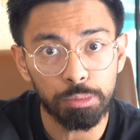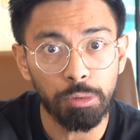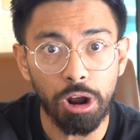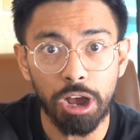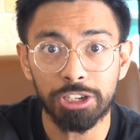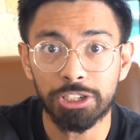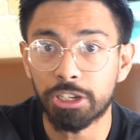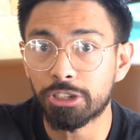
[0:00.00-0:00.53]

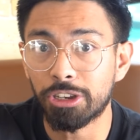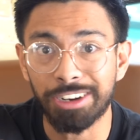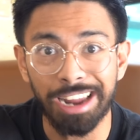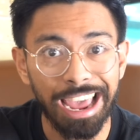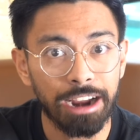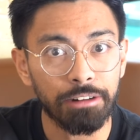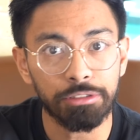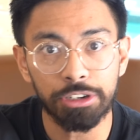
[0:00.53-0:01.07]
process on
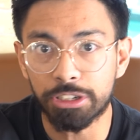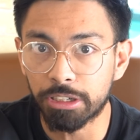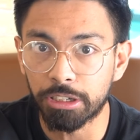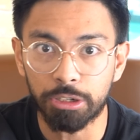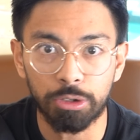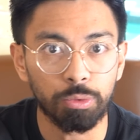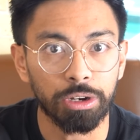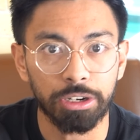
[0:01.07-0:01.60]
every
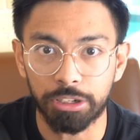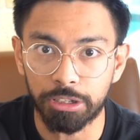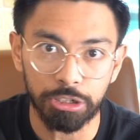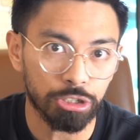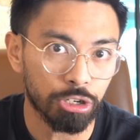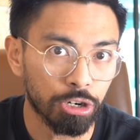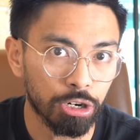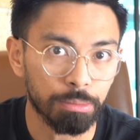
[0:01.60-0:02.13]
single one of the
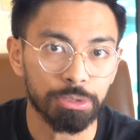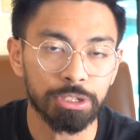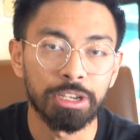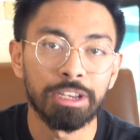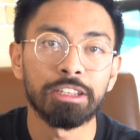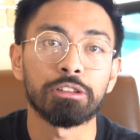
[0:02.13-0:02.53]
terms.